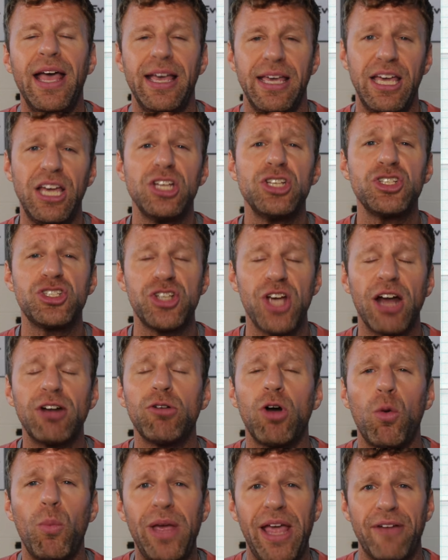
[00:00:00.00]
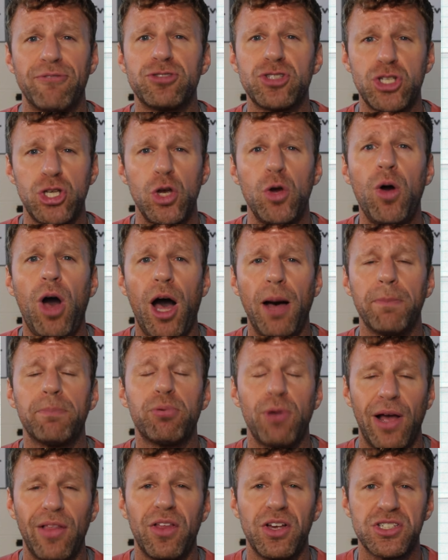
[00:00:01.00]
In general, we have two
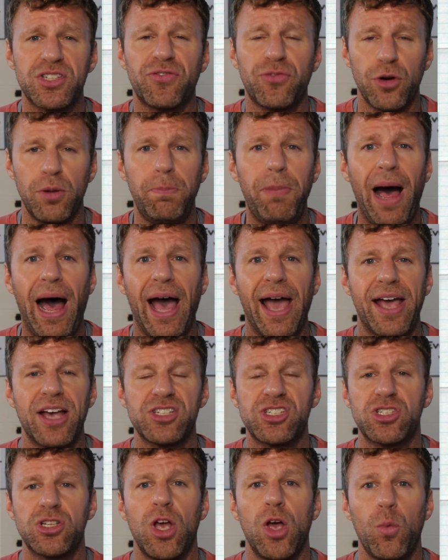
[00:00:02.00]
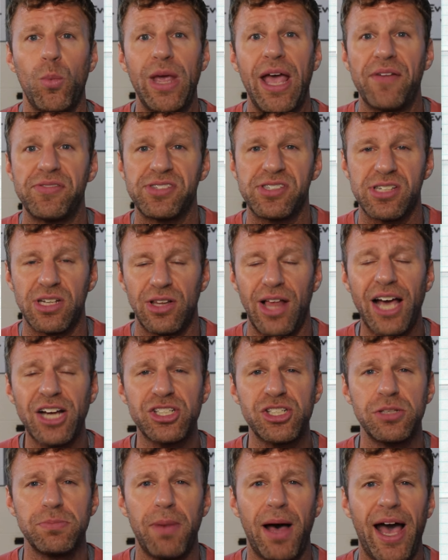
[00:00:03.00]
umbrellas for bias. We have
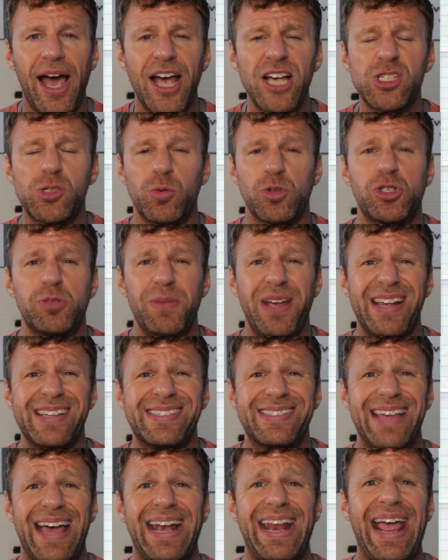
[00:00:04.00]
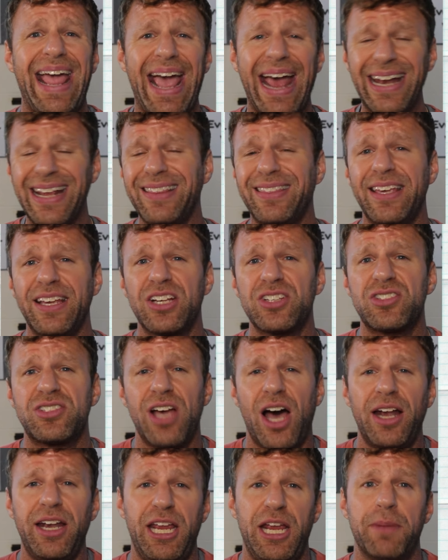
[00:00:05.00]
selection bias, which means that anything is
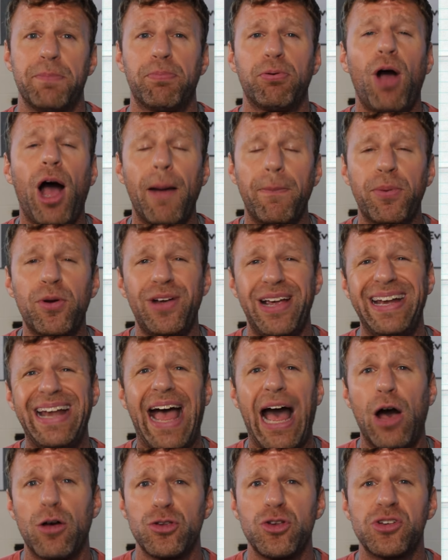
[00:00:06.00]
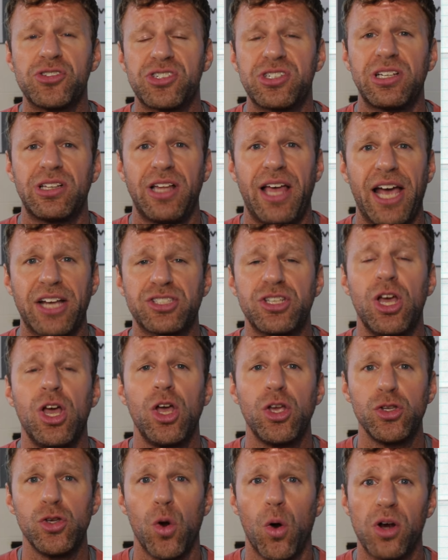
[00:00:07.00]
done improper in how you select
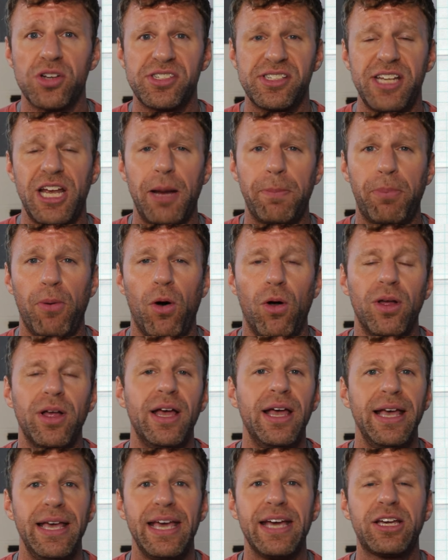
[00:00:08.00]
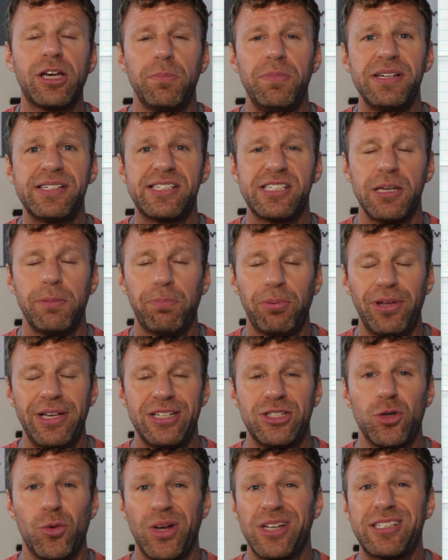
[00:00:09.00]
your sample. It could be simply
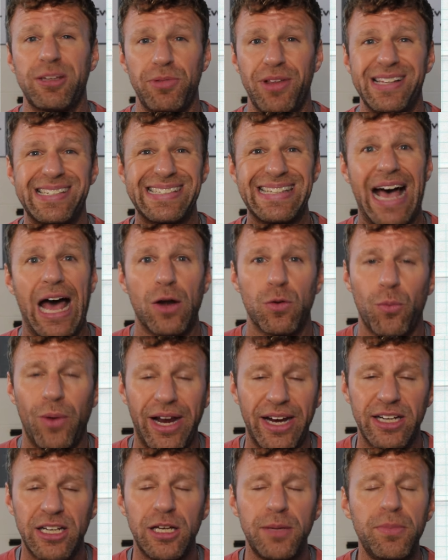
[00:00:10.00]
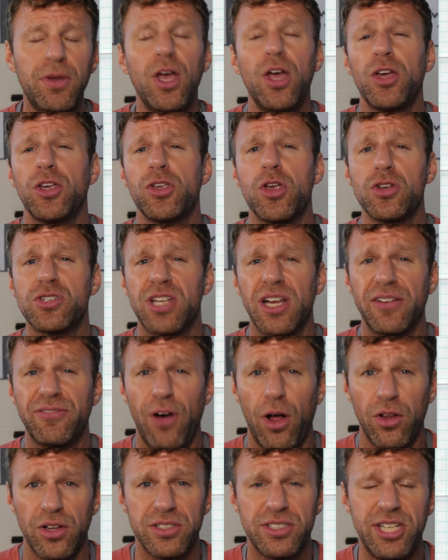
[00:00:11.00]
doing something that's not random, using
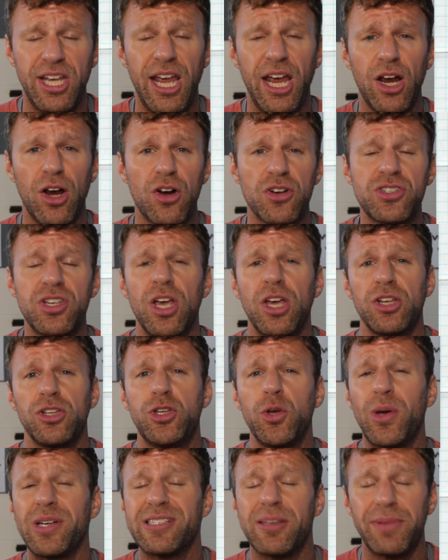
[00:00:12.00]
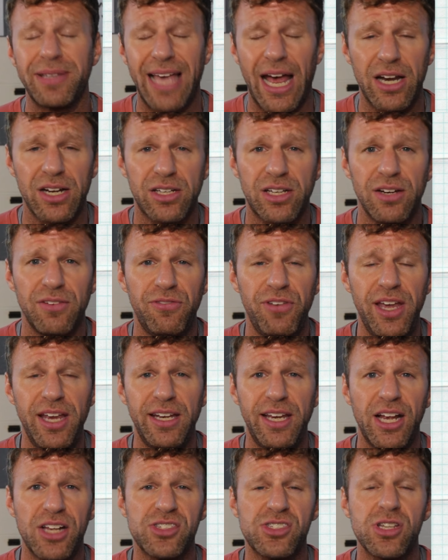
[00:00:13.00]
volunteers, doing something out of
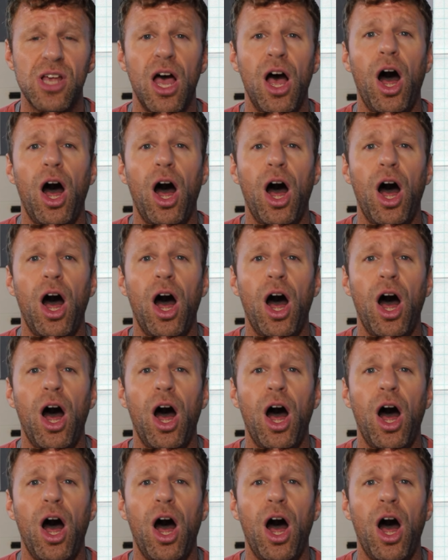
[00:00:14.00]
convenience,